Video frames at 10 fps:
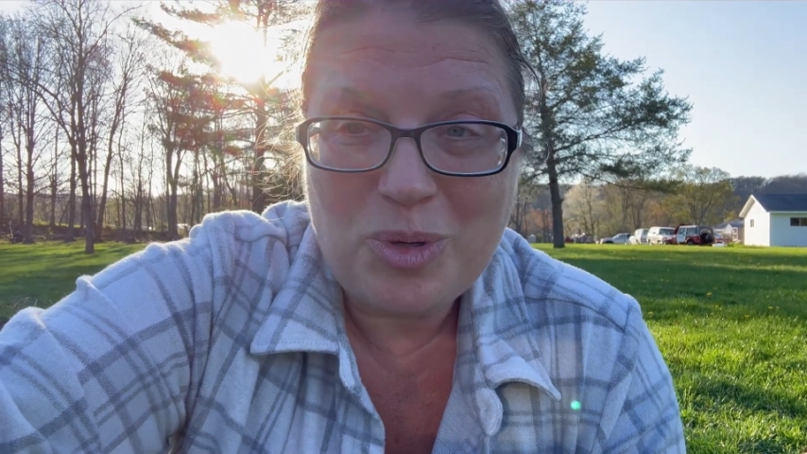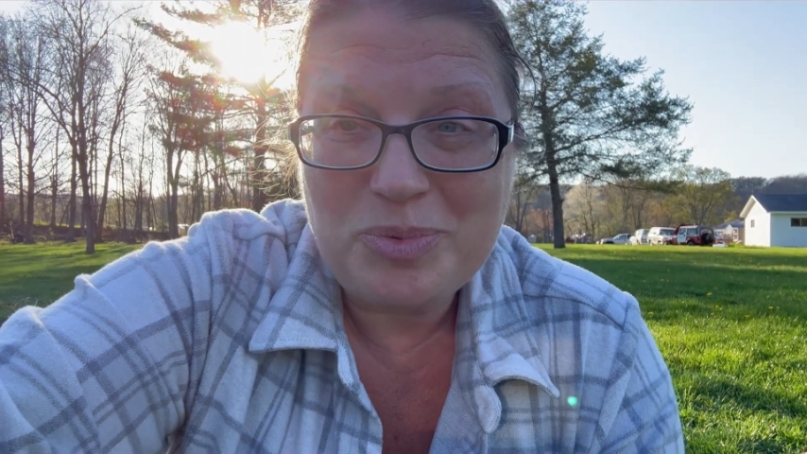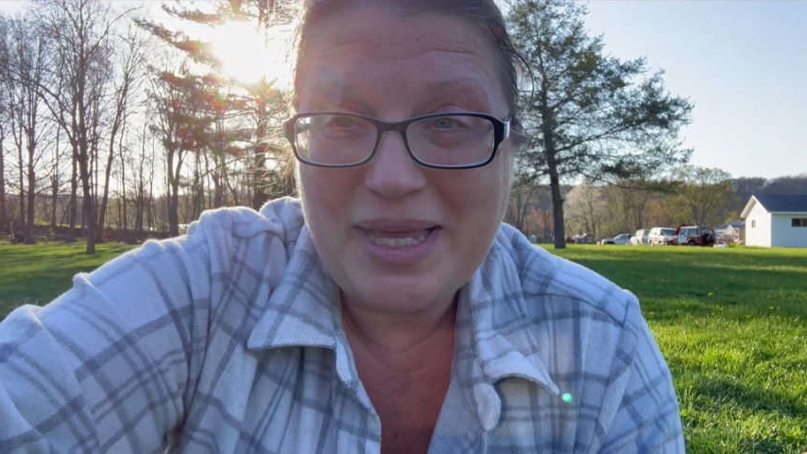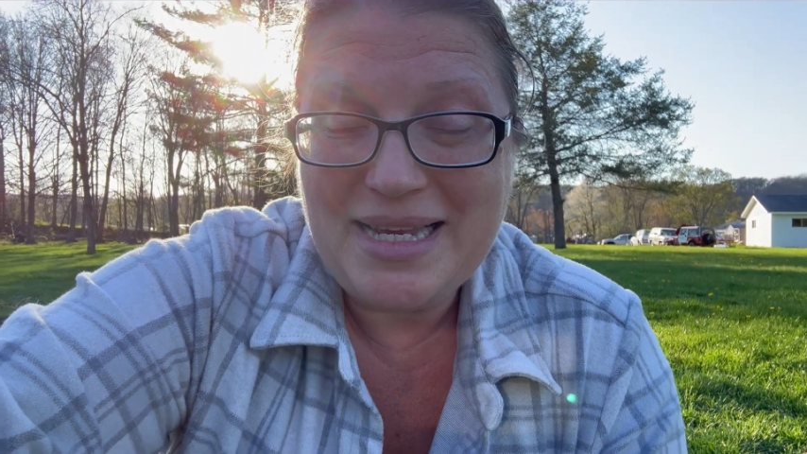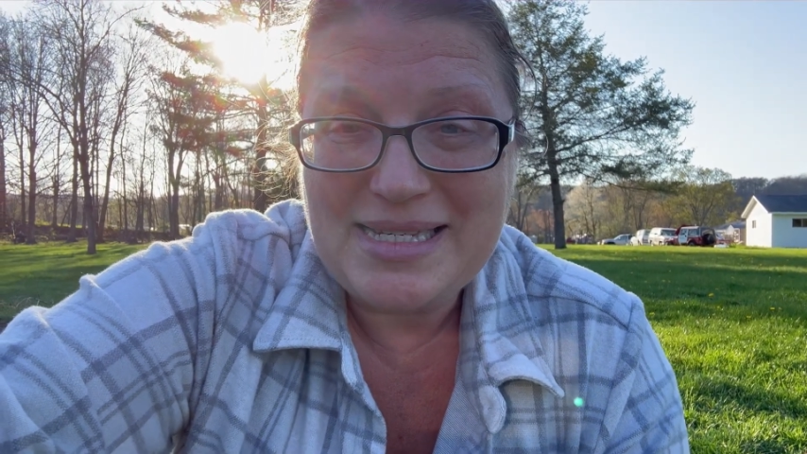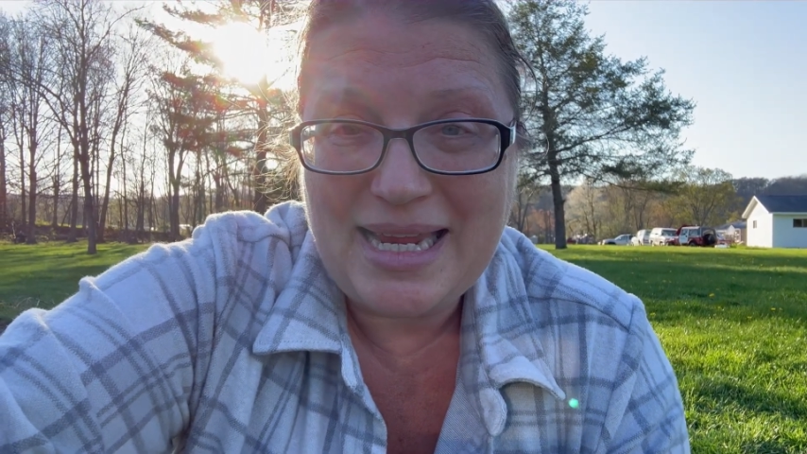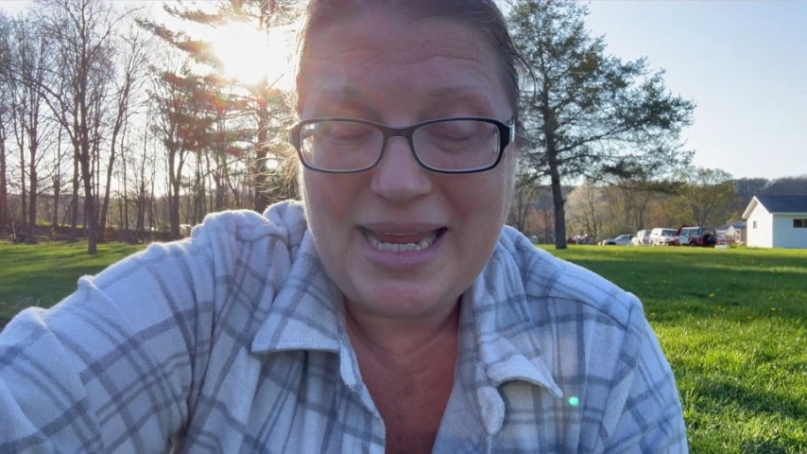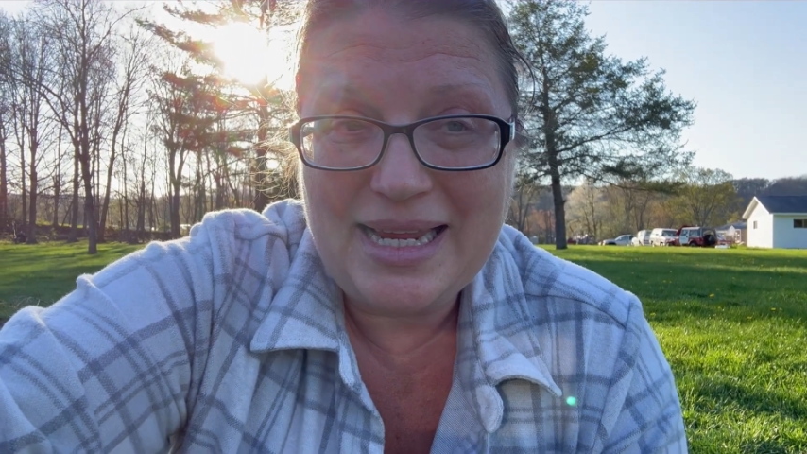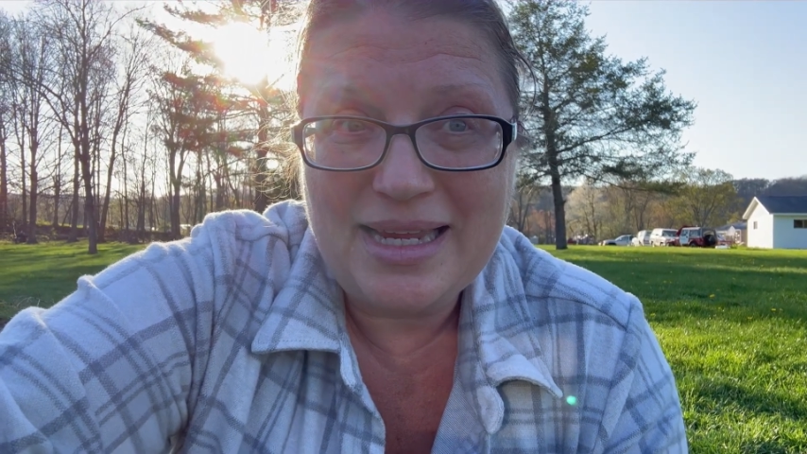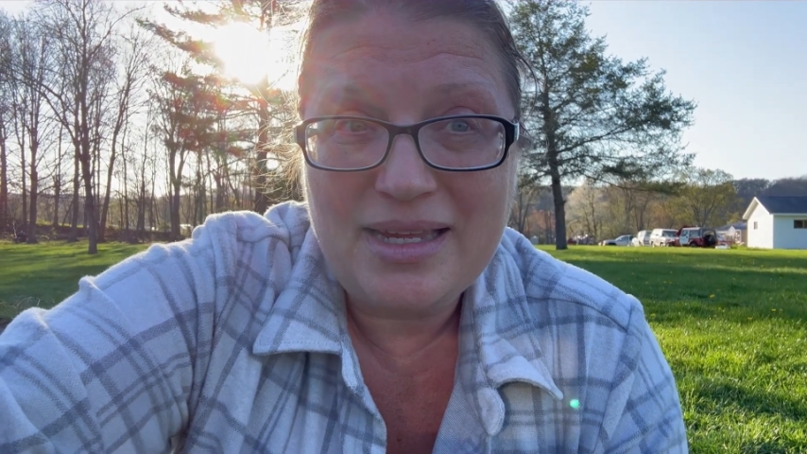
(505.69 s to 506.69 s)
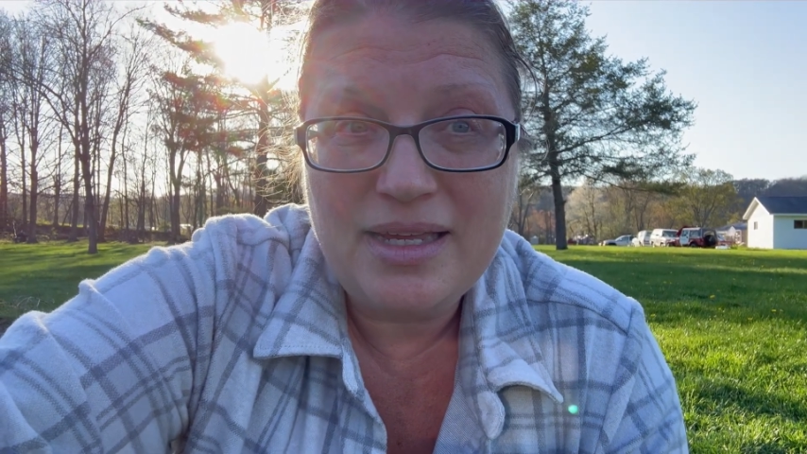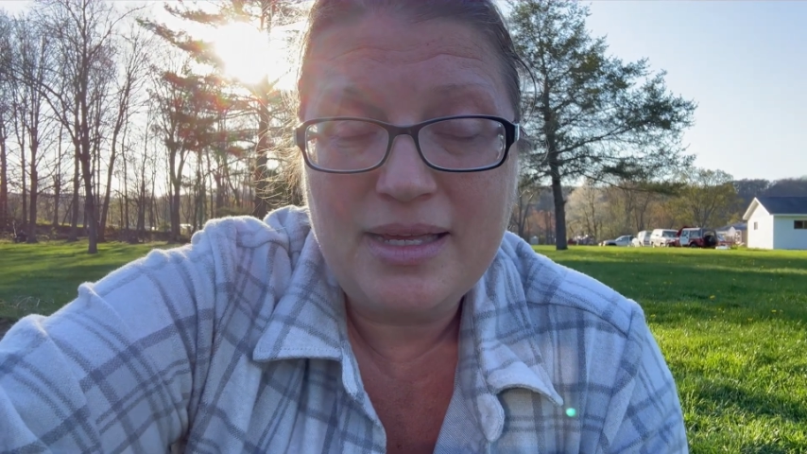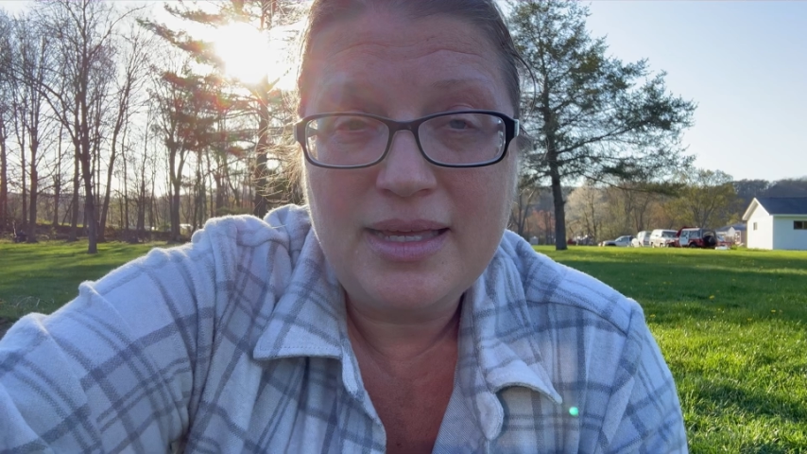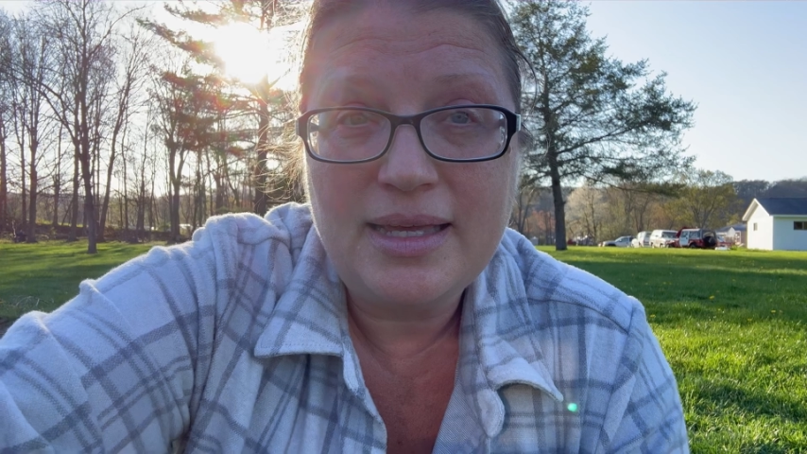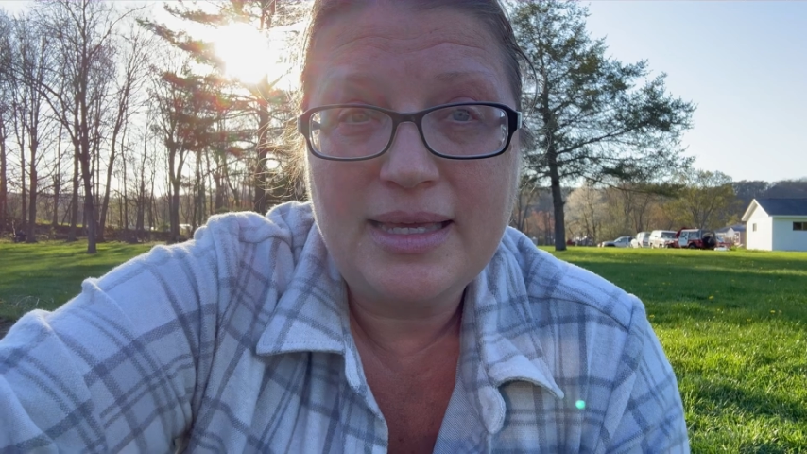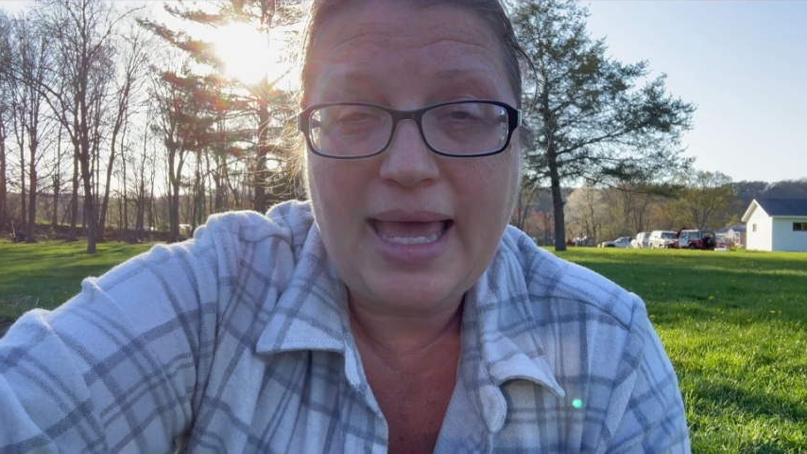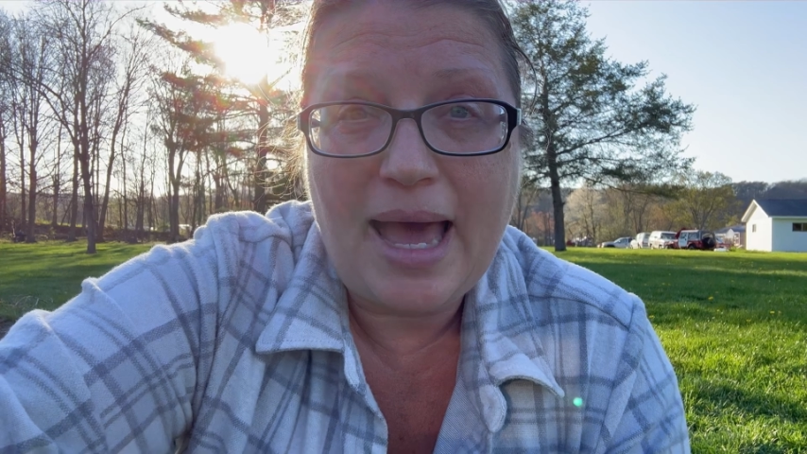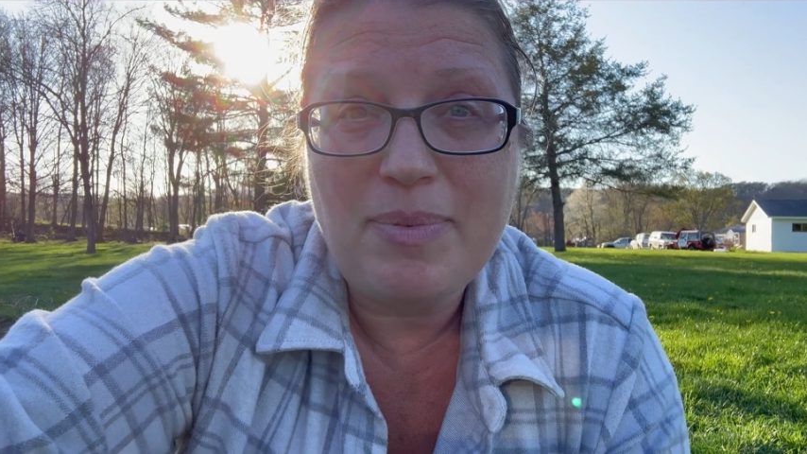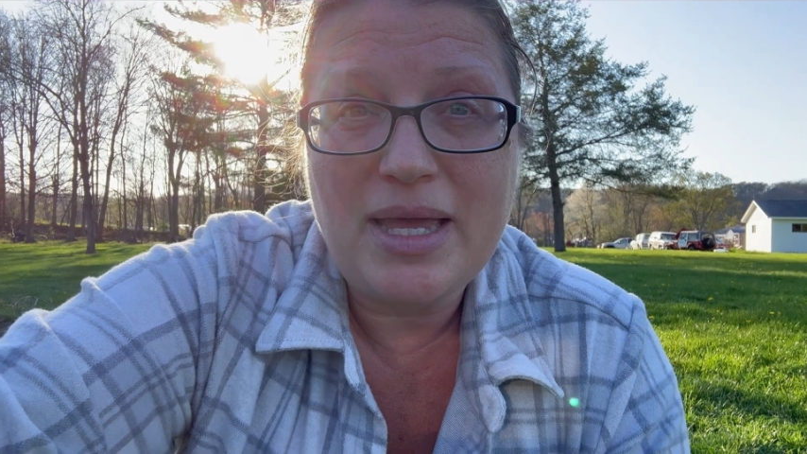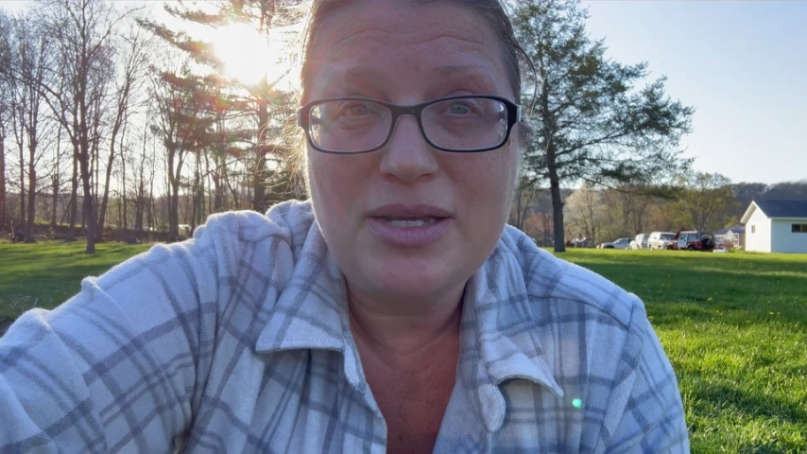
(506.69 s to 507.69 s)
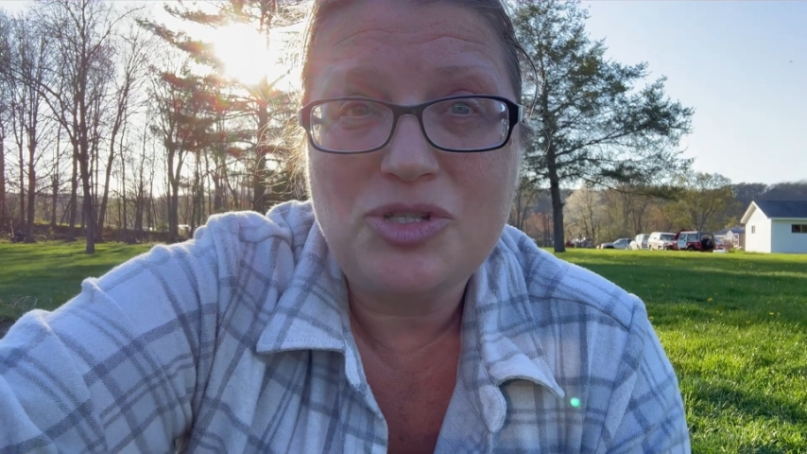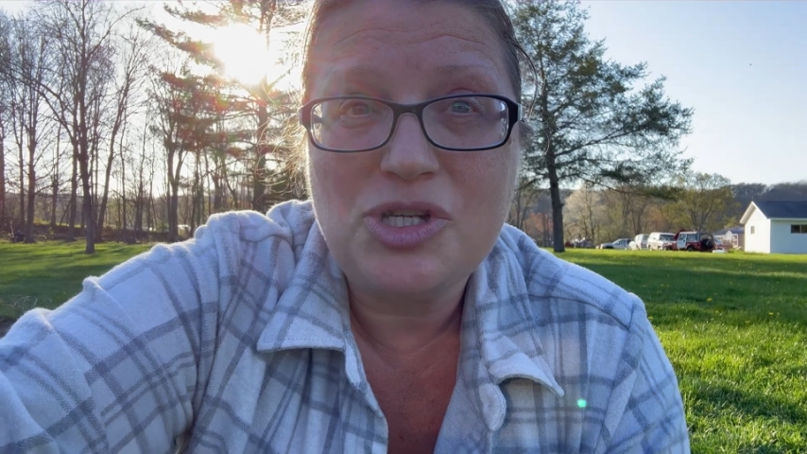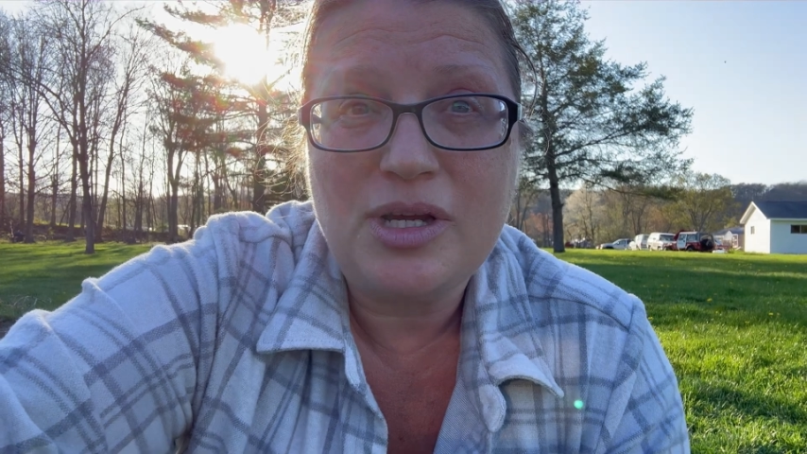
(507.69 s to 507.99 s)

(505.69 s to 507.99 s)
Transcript: planting cabbage,